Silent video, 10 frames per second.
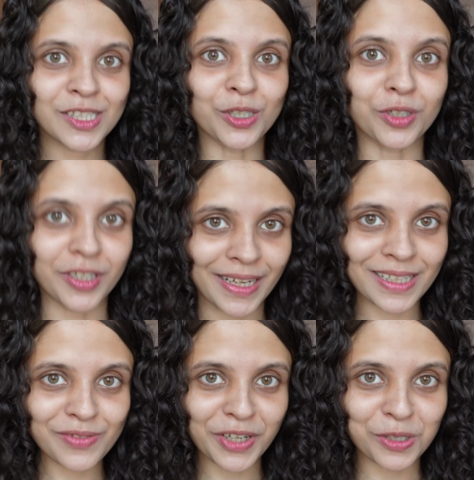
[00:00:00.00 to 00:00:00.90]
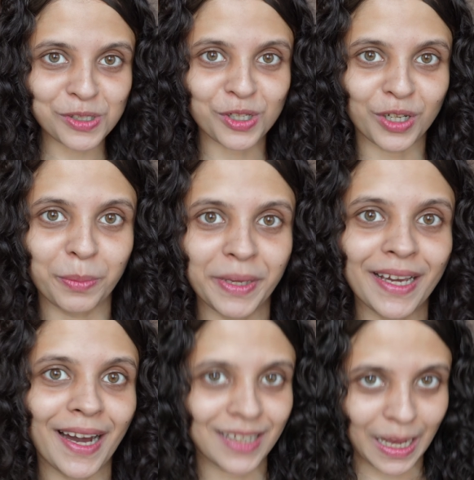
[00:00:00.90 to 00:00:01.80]
So today's video is going to
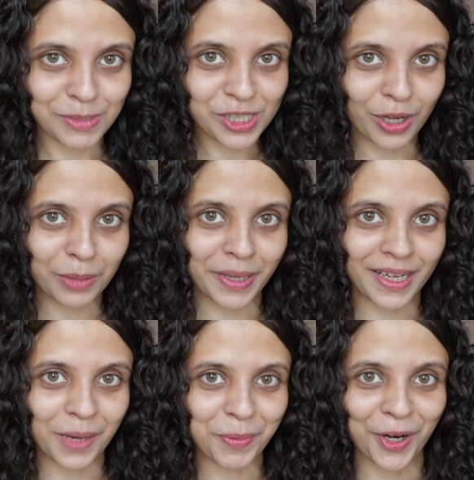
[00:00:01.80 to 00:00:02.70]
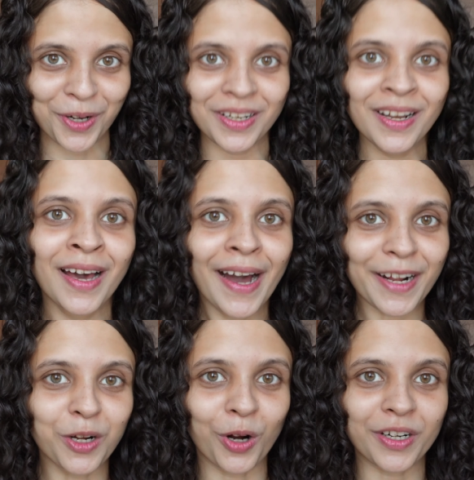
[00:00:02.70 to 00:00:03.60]
be an Amazon makeup haul.
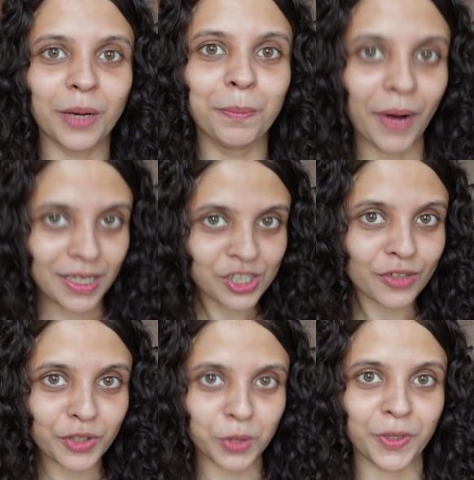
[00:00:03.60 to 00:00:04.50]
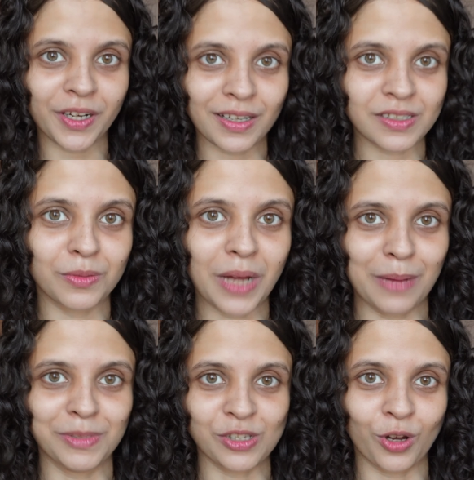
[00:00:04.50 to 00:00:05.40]
I got a bunch of new products from
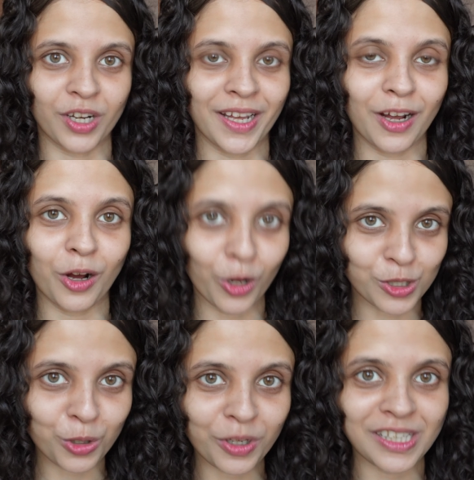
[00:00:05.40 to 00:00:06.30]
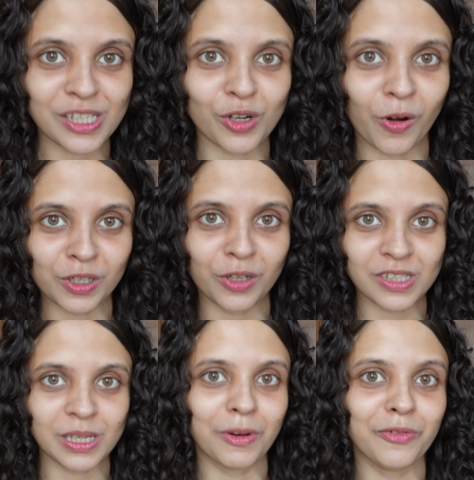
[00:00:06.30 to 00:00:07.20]
Amazon and I also restocked
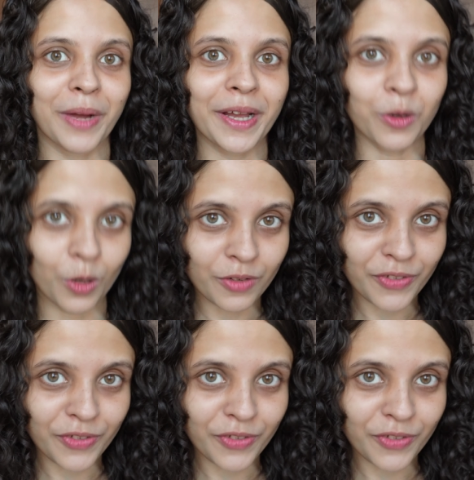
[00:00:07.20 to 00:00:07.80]
on some of my old